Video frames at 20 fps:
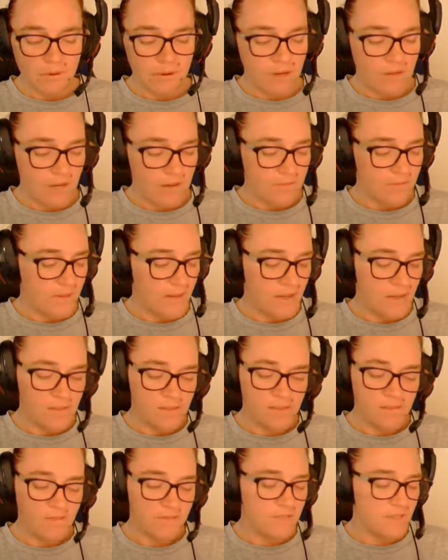our
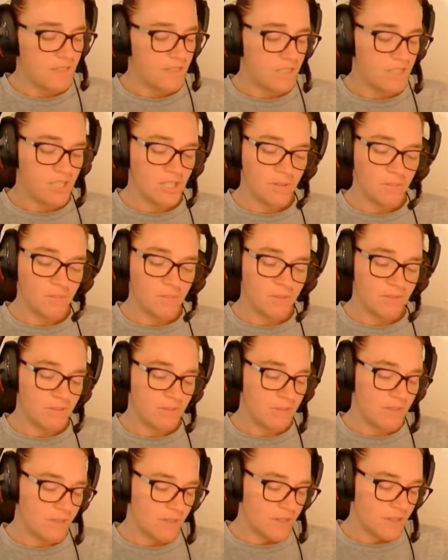vows of friendship."
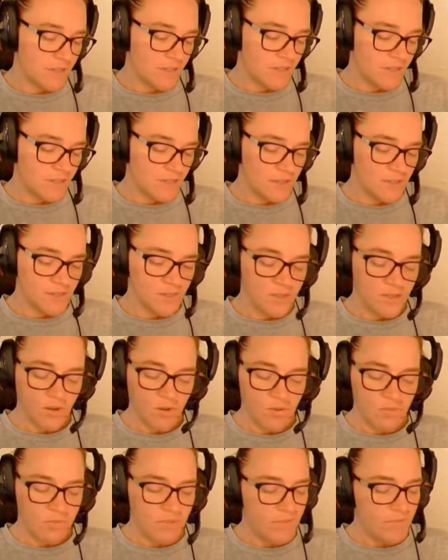
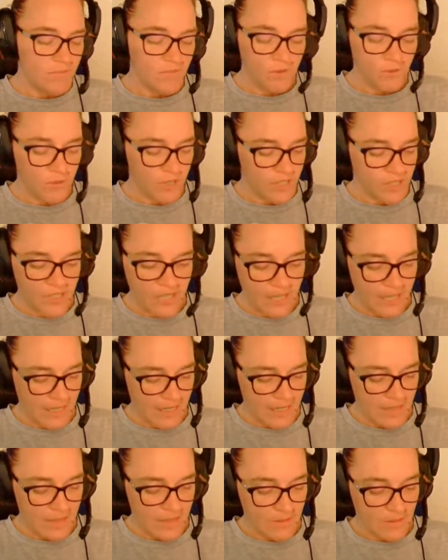"Don't be foolish,
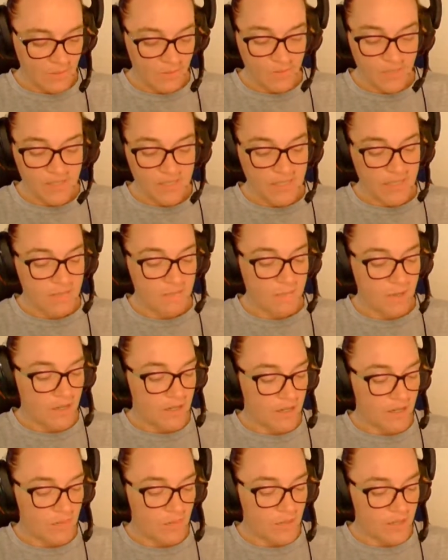Anne. Mrs.
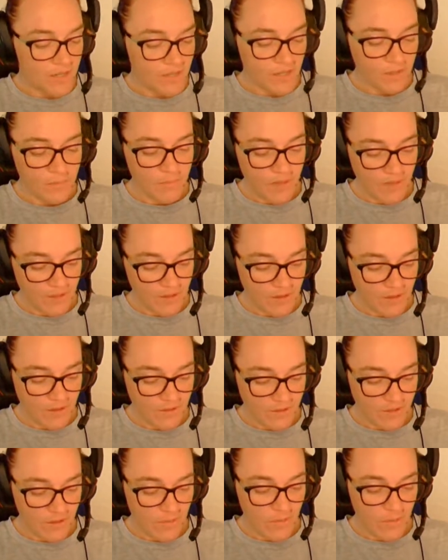Barry will think better of
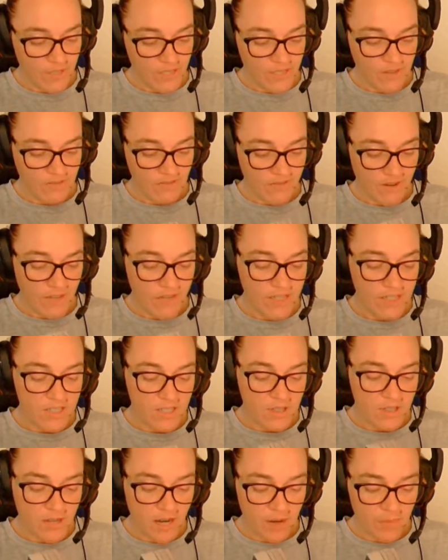it when she finds
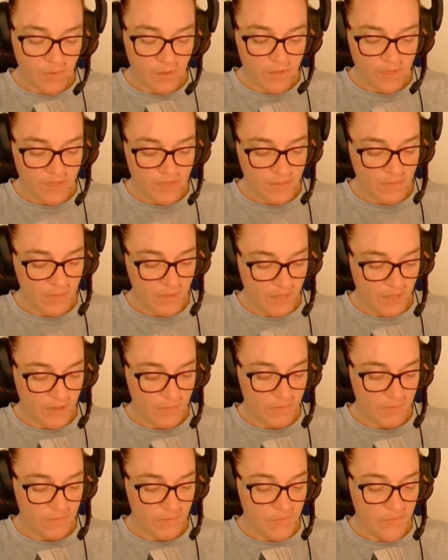you're not really to
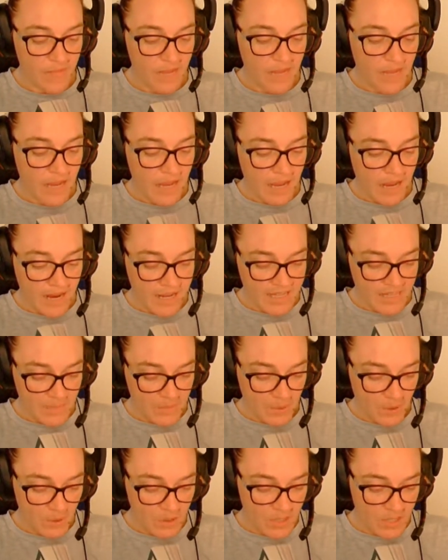blame. I
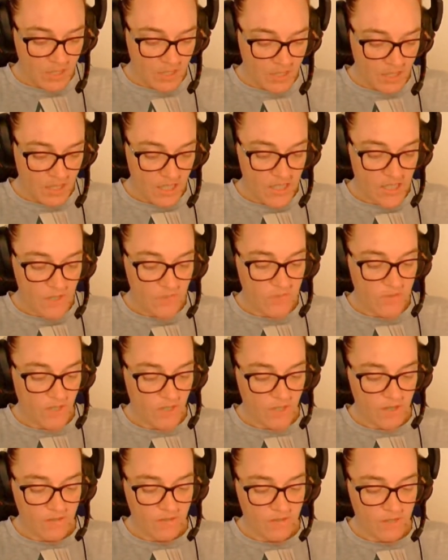suppose she thinks you've
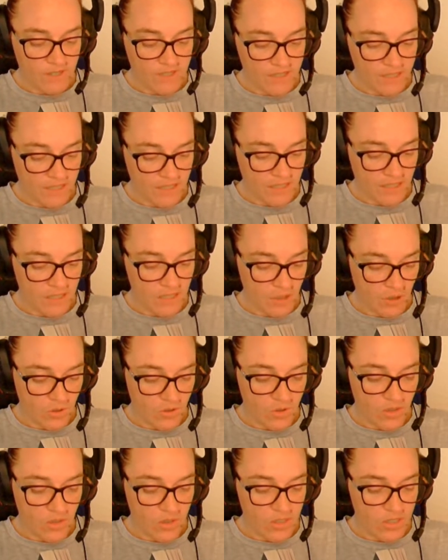done it for a silly
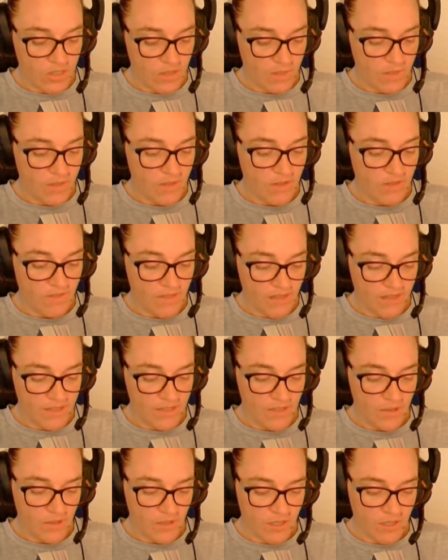joke or something of that
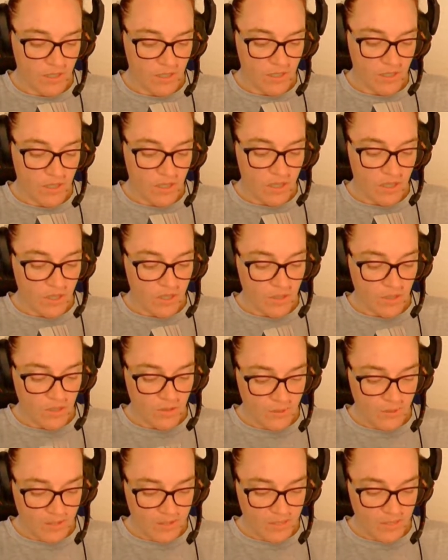sort.
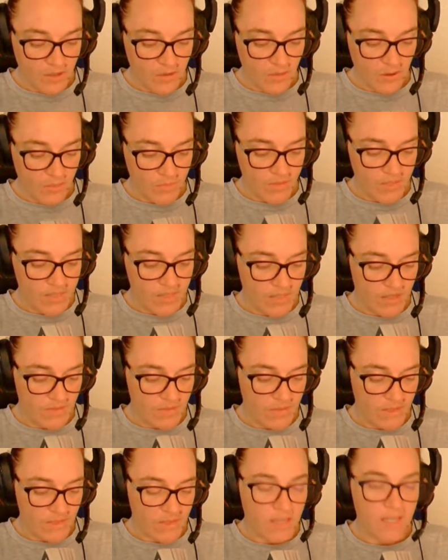You'd best go up this
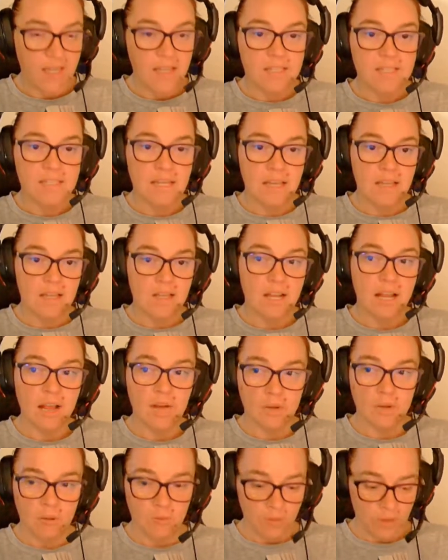evening and tell her
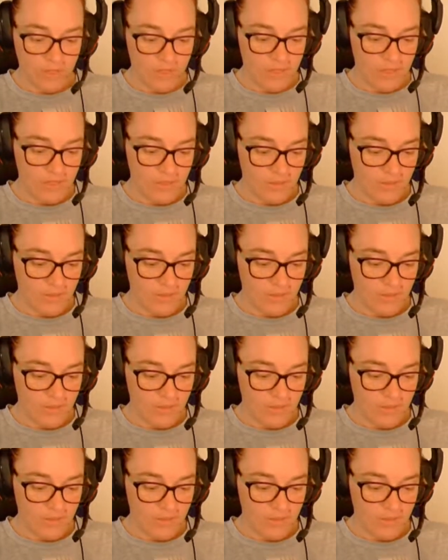how it was."